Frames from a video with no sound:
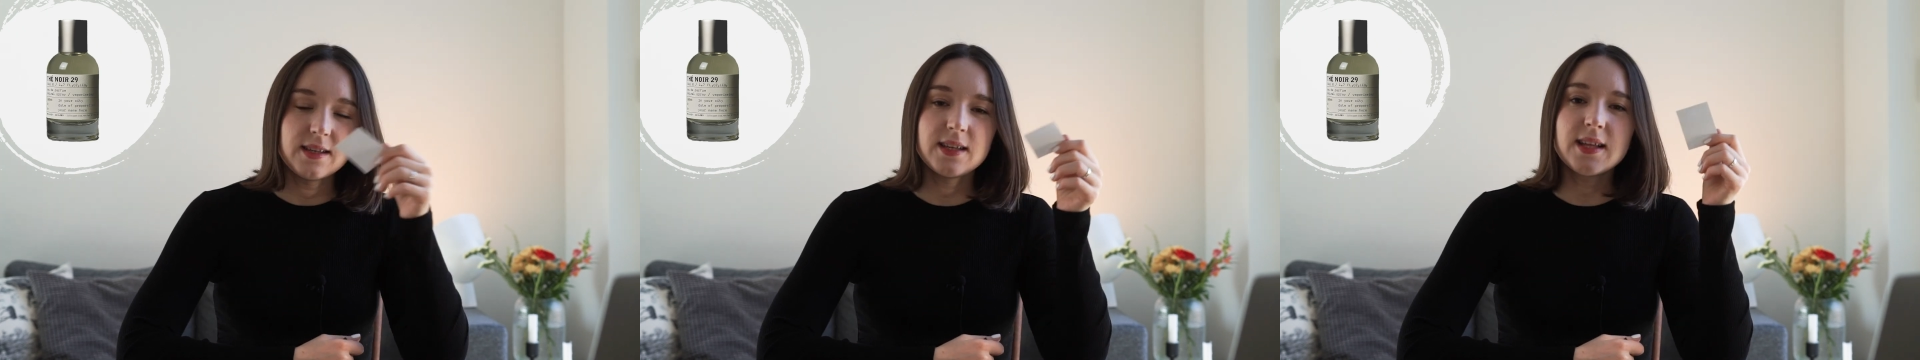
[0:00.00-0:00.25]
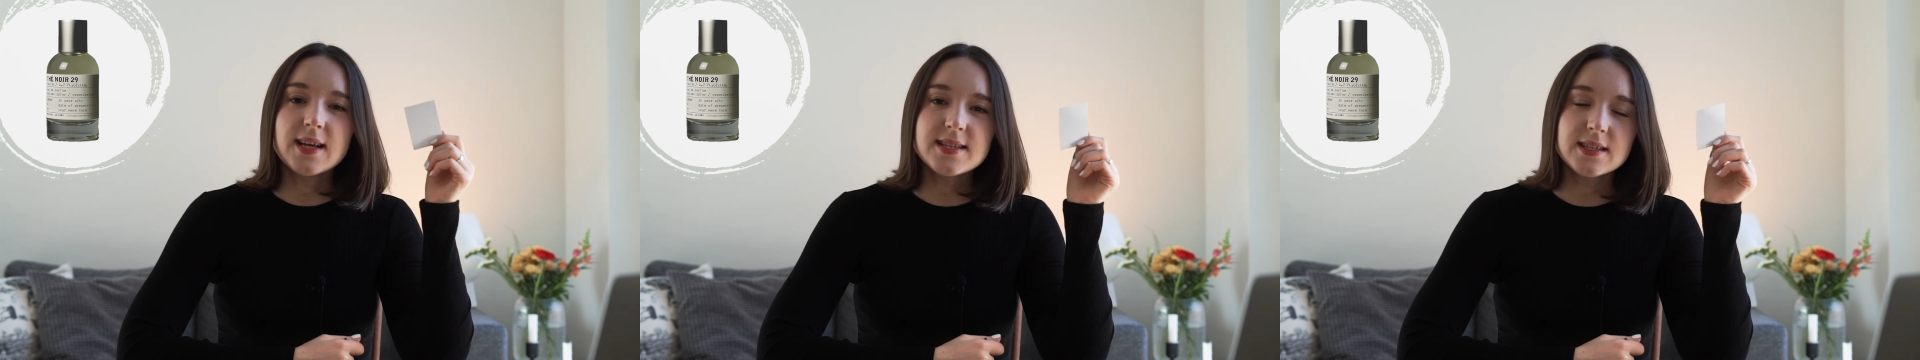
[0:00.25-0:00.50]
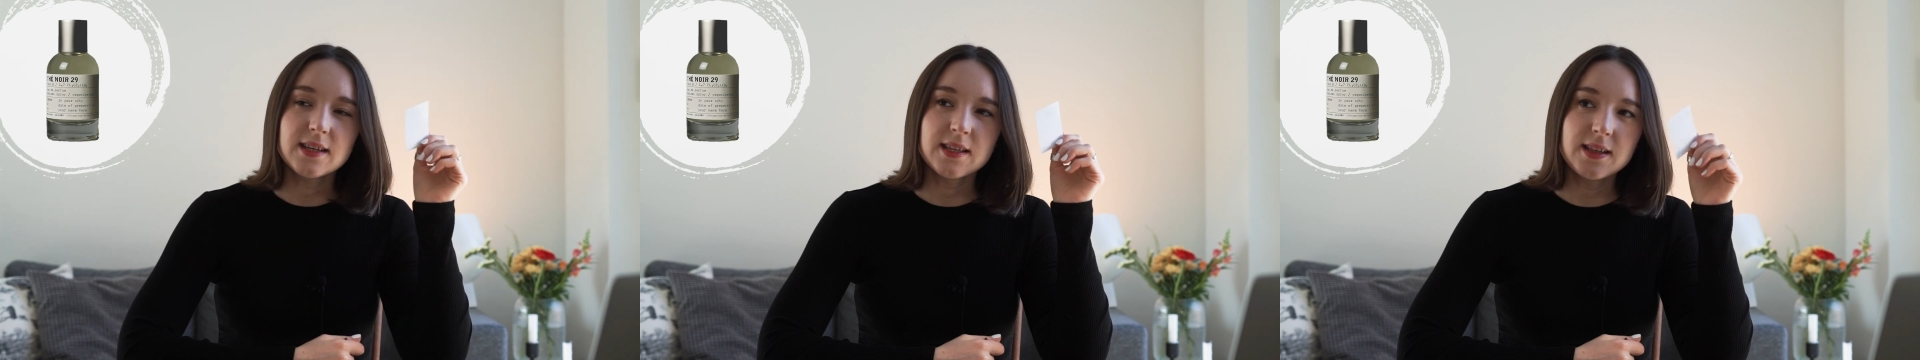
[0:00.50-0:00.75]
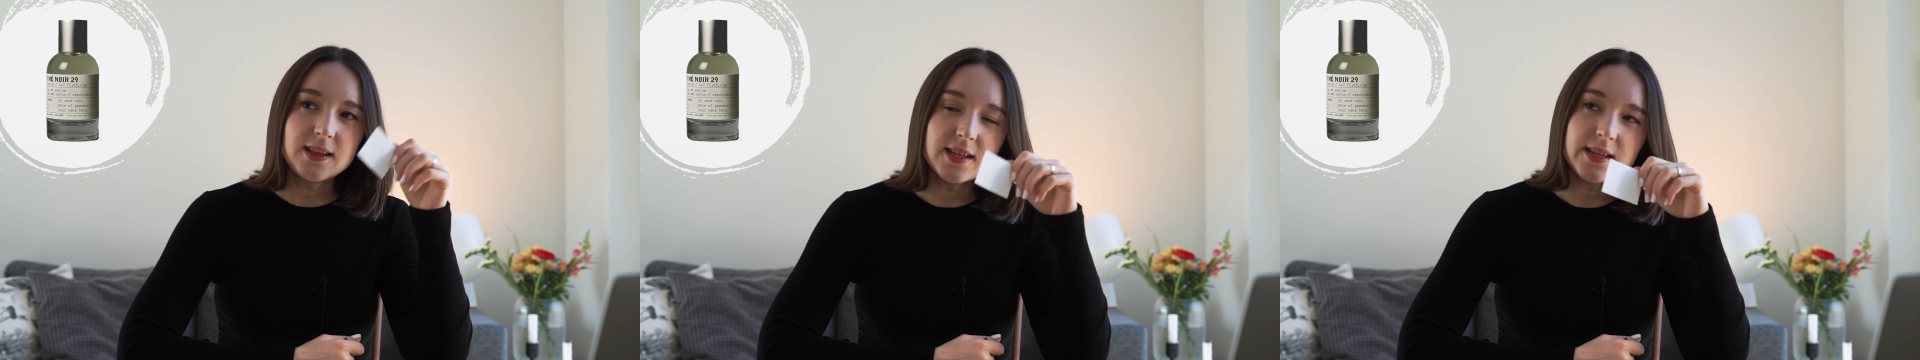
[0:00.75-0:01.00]
It has a
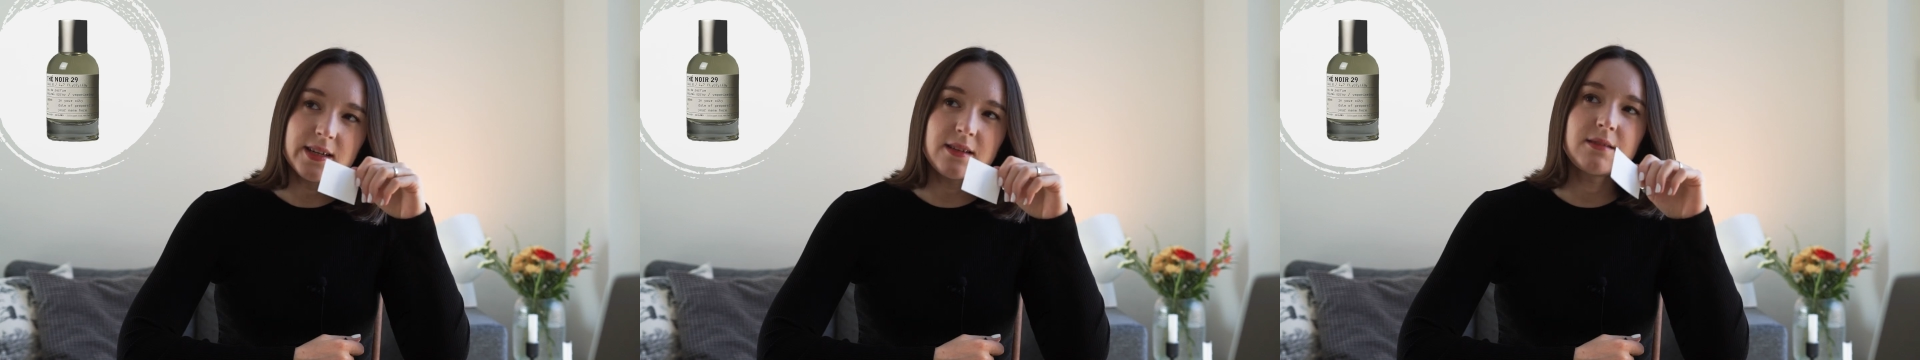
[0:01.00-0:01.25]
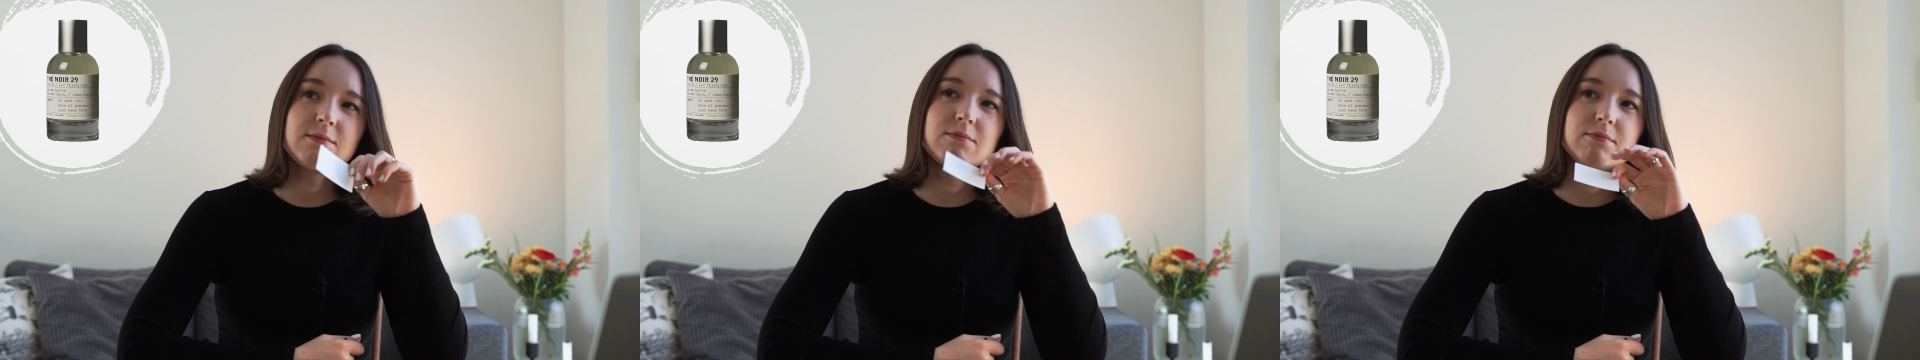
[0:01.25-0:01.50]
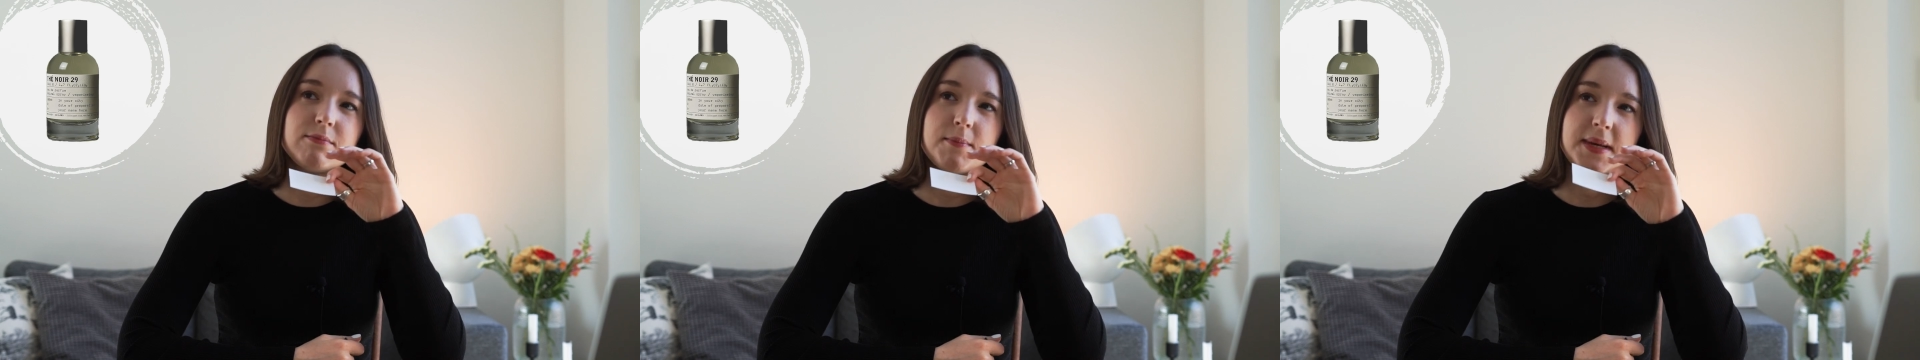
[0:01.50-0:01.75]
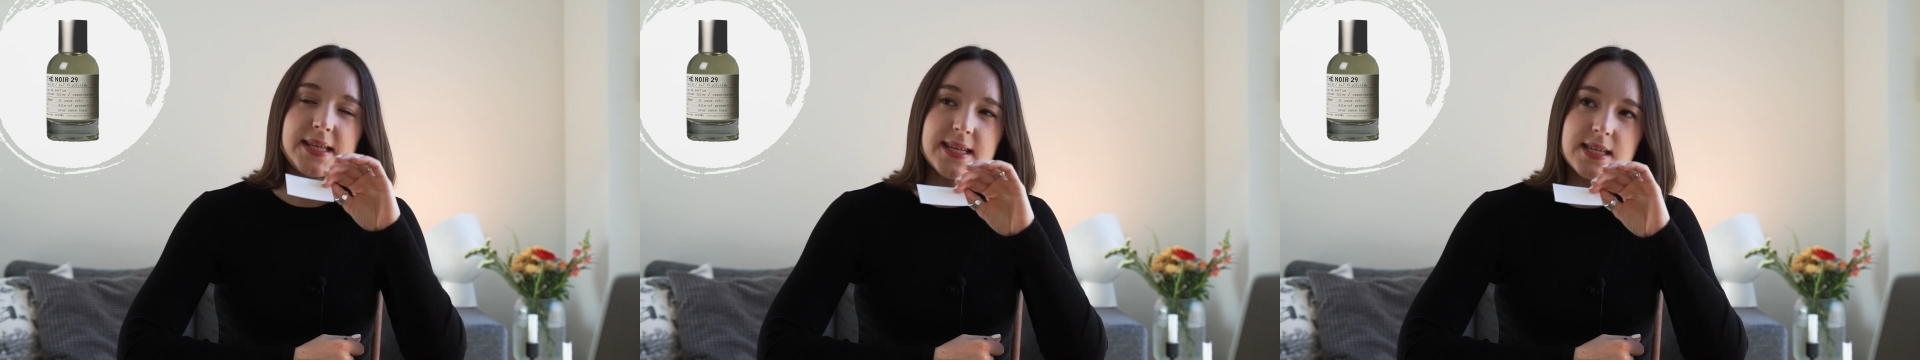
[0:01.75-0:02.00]
little
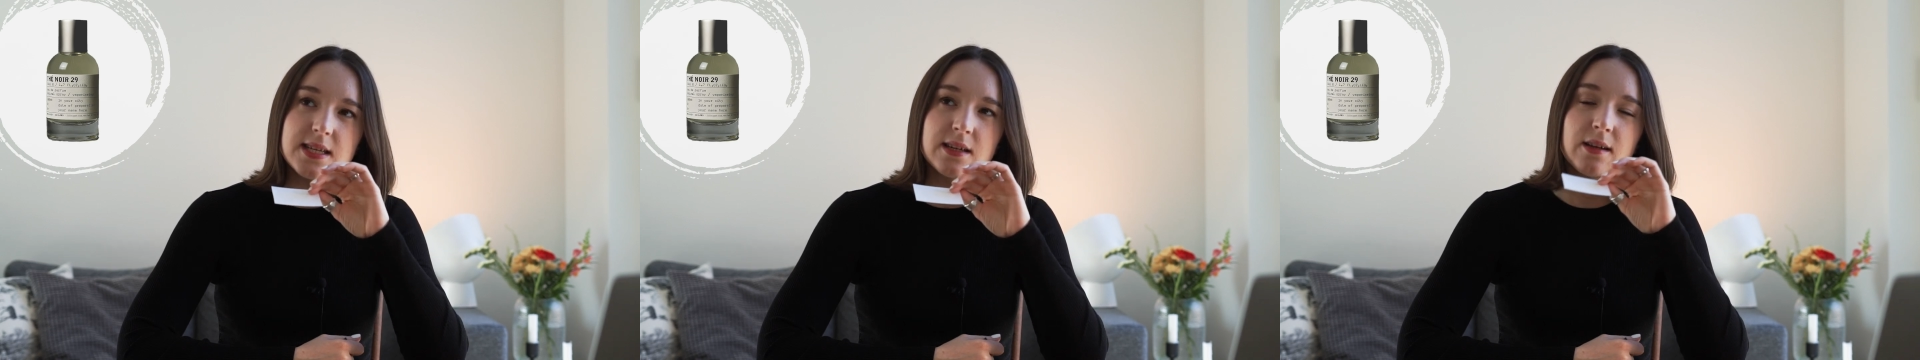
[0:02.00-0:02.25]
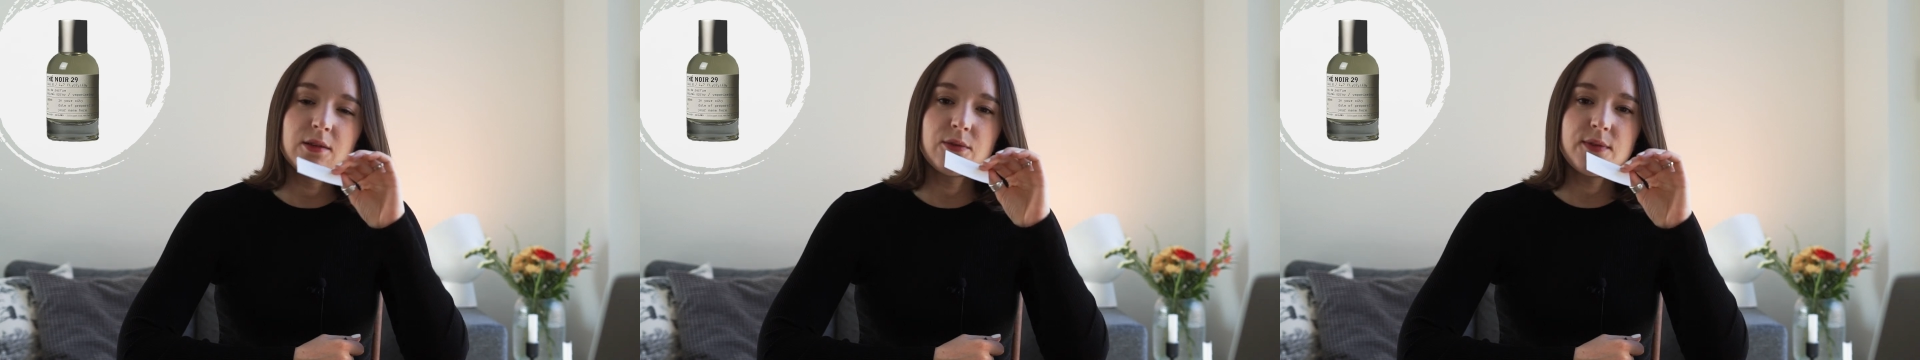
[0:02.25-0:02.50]
medicinal